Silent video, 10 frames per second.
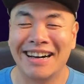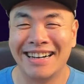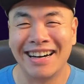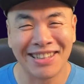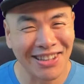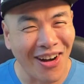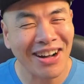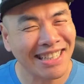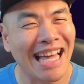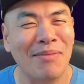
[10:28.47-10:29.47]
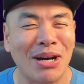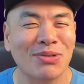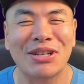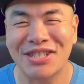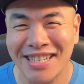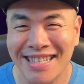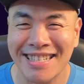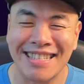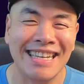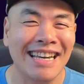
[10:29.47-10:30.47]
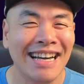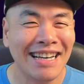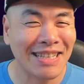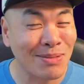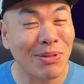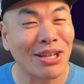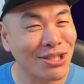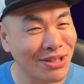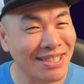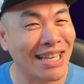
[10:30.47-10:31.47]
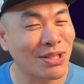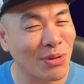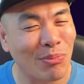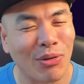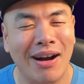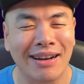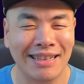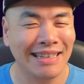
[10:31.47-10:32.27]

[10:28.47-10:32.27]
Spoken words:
a long Clan Boss run just to see this Bloodshield accessory proc?